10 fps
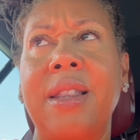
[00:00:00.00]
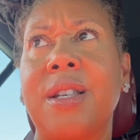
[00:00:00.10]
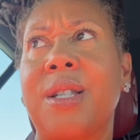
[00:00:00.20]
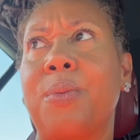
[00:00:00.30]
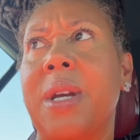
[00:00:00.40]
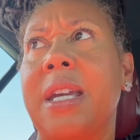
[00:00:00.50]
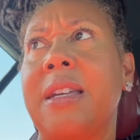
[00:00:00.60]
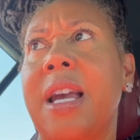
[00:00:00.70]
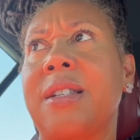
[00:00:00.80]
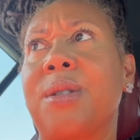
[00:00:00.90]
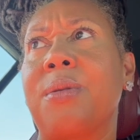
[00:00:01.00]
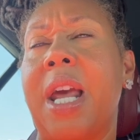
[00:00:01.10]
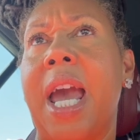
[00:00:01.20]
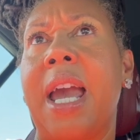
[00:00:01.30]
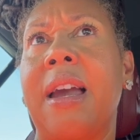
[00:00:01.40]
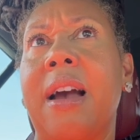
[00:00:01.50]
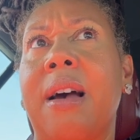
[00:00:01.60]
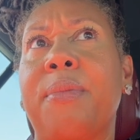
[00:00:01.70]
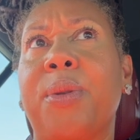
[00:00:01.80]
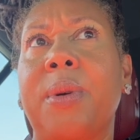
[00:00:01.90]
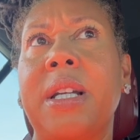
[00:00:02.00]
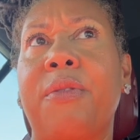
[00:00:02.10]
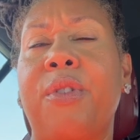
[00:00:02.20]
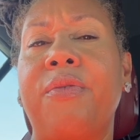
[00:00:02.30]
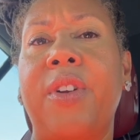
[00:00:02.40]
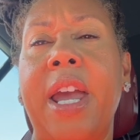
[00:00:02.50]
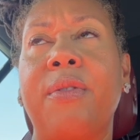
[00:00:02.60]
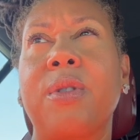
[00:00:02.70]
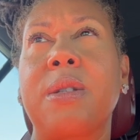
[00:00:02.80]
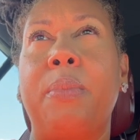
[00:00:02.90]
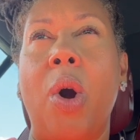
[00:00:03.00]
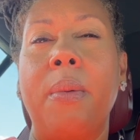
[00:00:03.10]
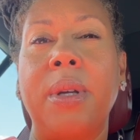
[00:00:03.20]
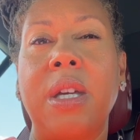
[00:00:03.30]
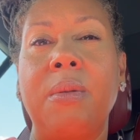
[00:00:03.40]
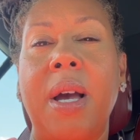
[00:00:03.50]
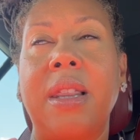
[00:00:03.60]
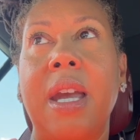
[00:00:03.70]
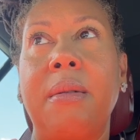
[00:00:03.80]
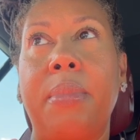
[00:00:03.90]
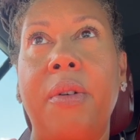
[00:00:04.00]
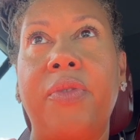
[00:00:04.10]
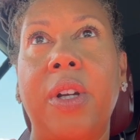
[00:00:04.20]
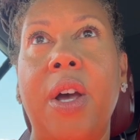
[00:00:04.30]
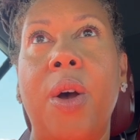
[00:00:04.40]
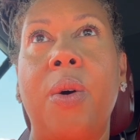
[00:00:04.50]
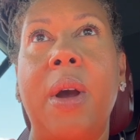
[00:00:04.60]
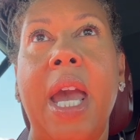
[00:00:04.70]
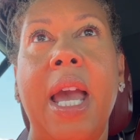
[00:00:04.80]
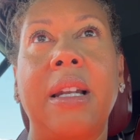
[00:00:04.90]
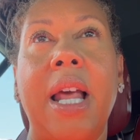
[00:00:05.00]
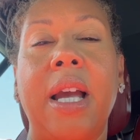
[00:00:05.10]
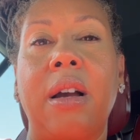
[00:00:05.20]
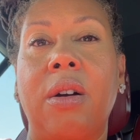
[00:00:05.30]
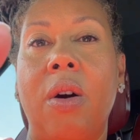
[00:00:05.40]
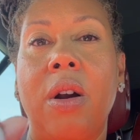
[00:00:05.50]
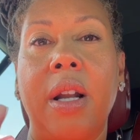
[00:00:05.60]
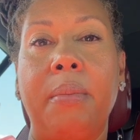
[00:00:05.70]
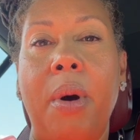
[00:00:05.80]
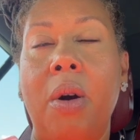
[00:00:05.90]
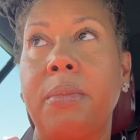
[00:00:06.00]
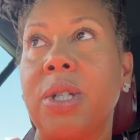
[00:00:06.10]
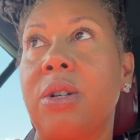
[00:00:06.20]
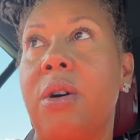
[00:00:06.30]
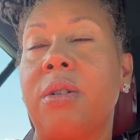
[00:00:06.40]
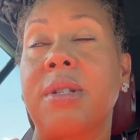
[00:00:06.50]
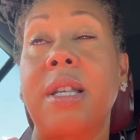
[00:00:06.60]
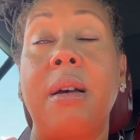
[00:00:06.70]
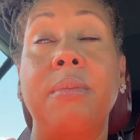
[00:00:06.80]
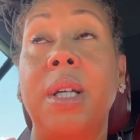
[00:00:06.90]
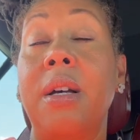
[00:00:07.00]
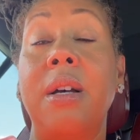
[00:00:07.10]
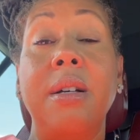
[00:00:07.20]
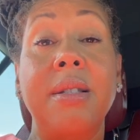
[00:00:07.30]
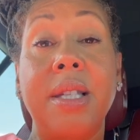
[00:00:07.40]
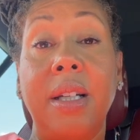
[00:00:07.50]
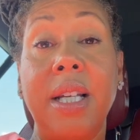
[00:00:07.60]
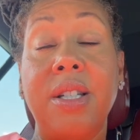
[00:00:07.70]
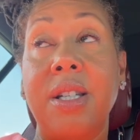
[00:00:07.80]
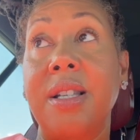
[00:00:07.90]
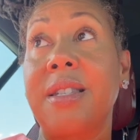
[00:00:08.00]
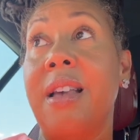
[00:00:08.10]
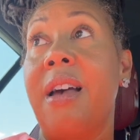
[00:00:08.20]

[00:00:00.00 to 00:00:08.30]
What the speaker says: the suite yesterday, 3 different flavors, barbecue, I think, buffalo, and like a garlic parmesan or something. Delicious.